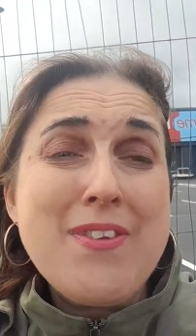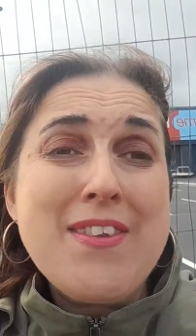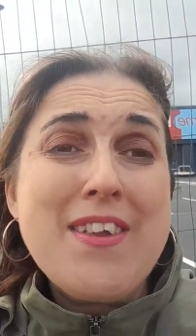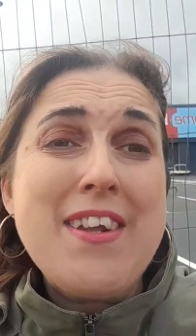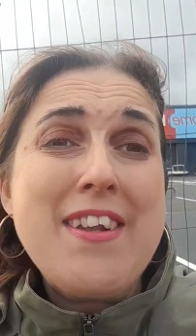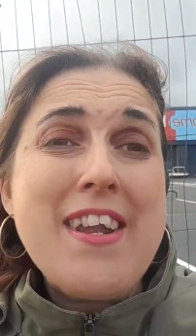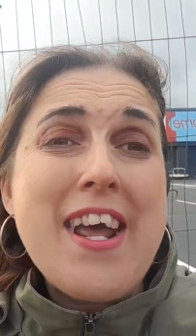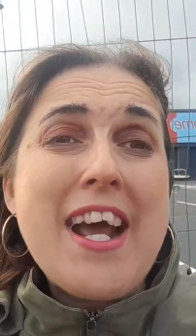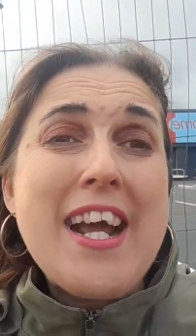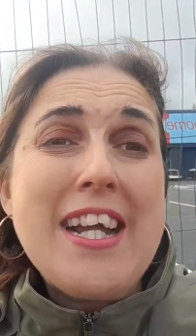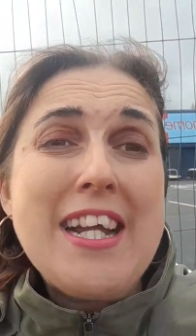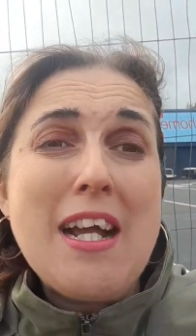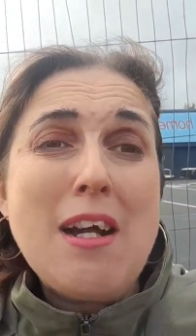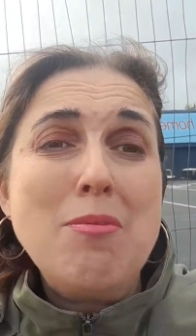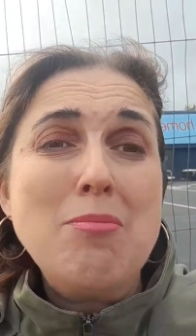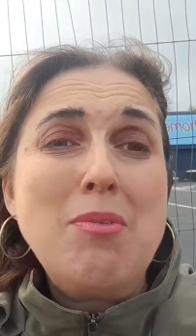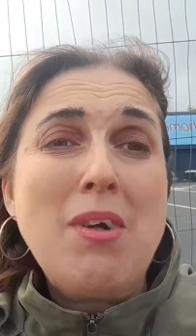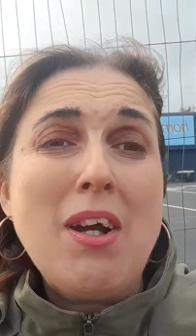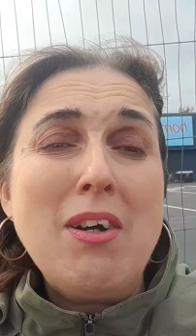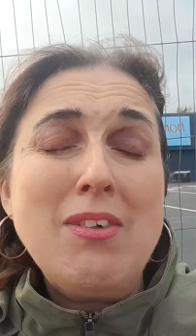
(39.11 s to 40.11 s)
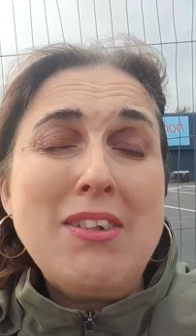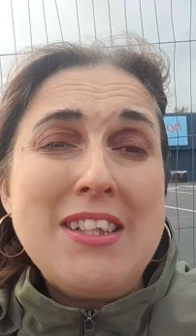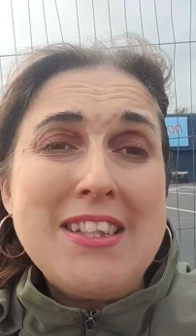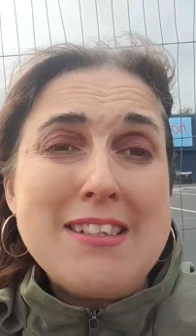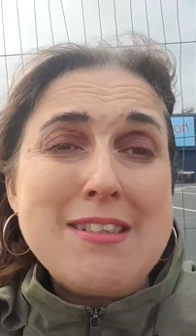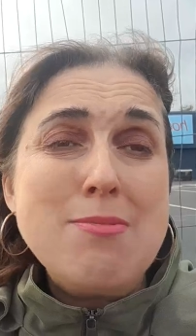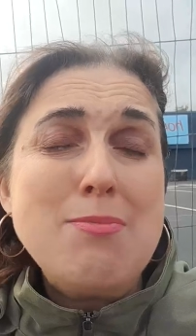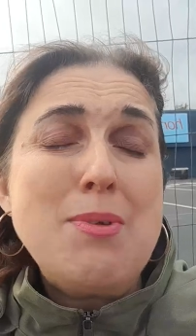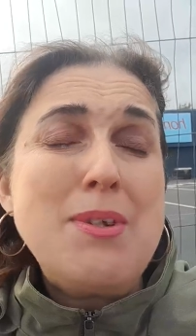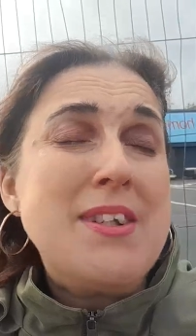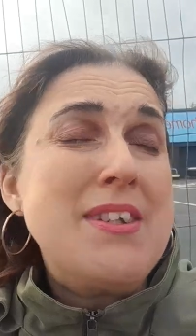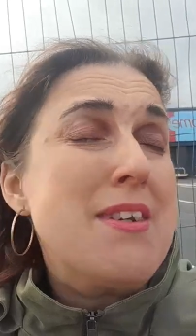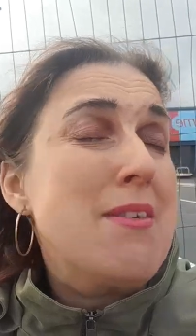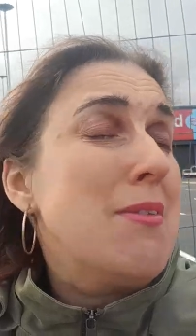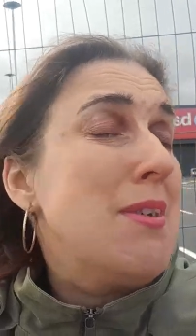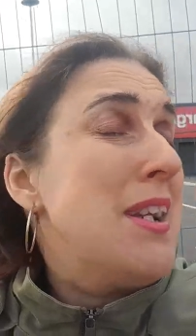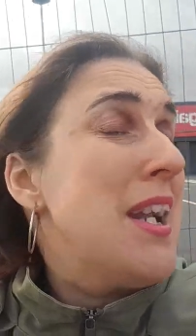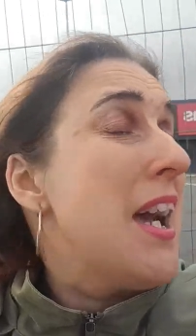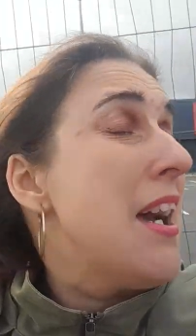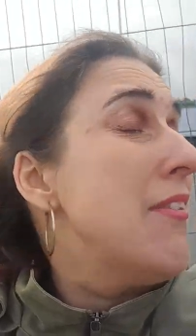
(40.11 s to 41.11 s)
Today I'm going to be
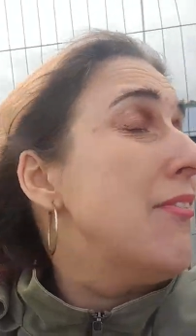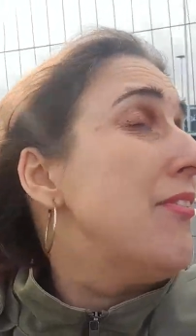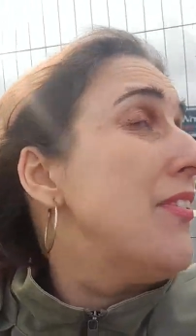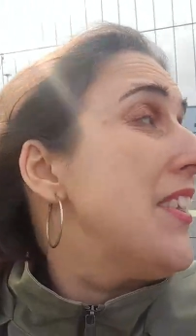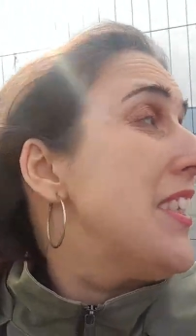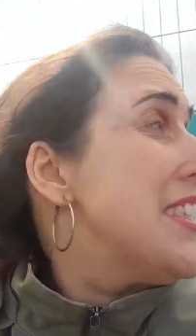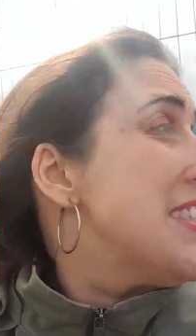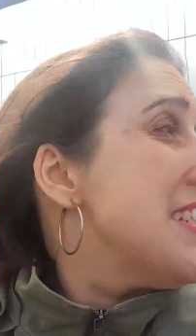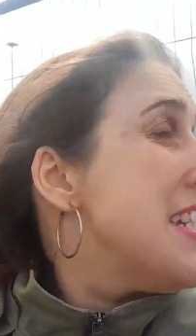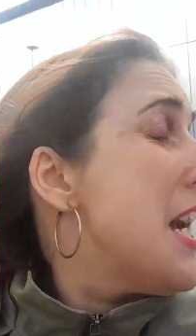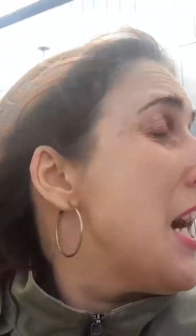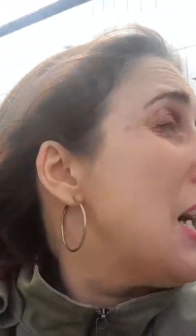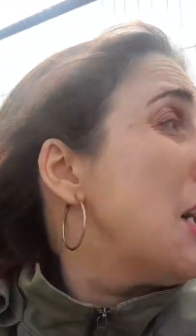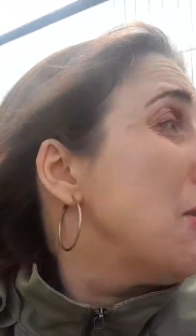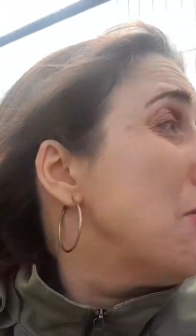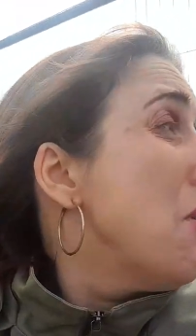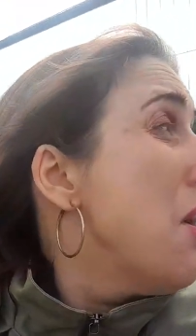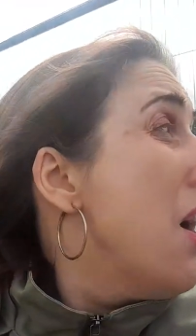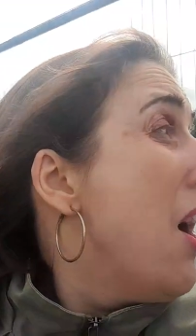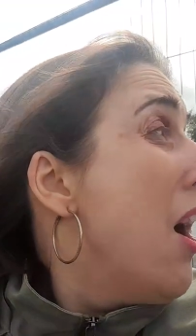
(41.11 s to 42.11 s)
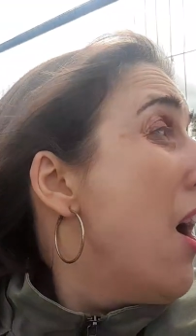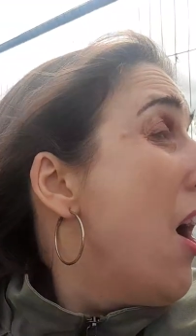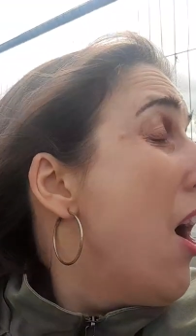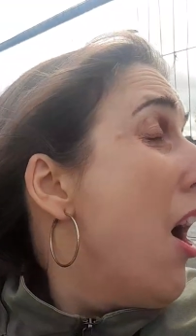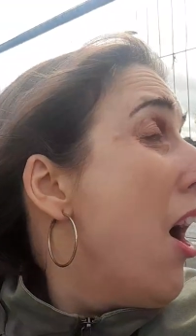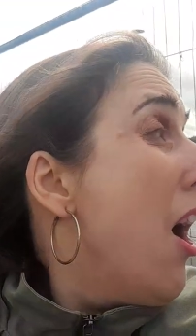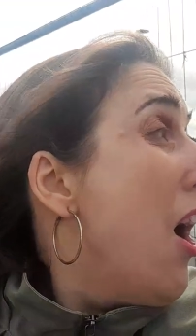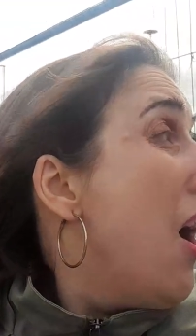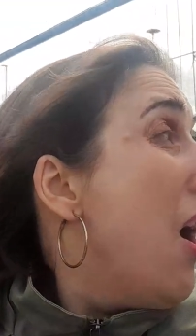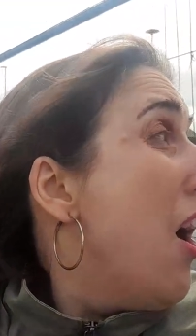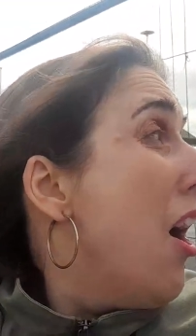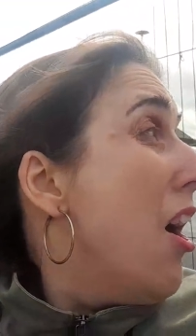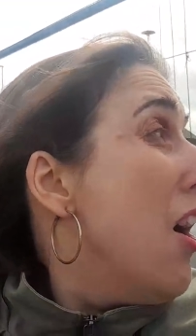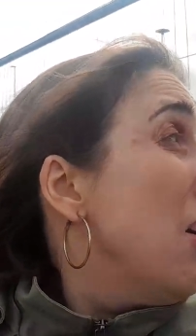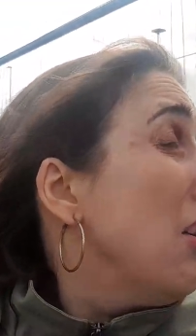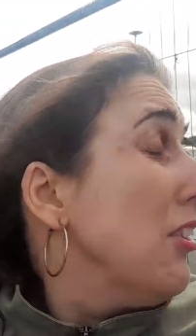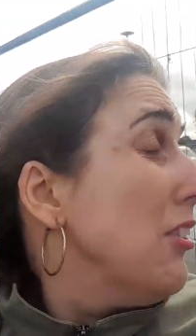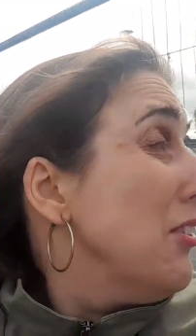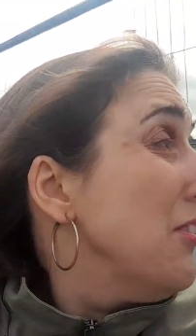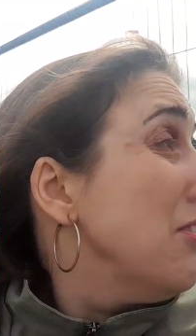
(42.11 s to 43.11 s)
doing a video
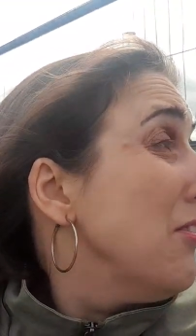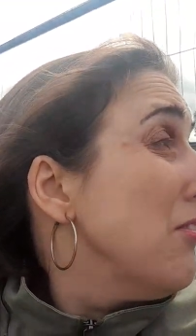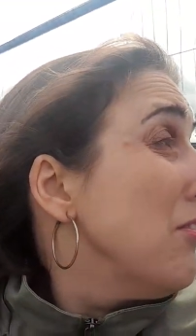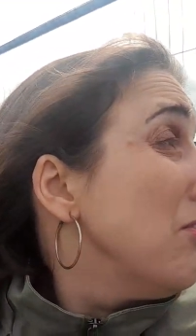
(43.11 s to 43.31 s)
on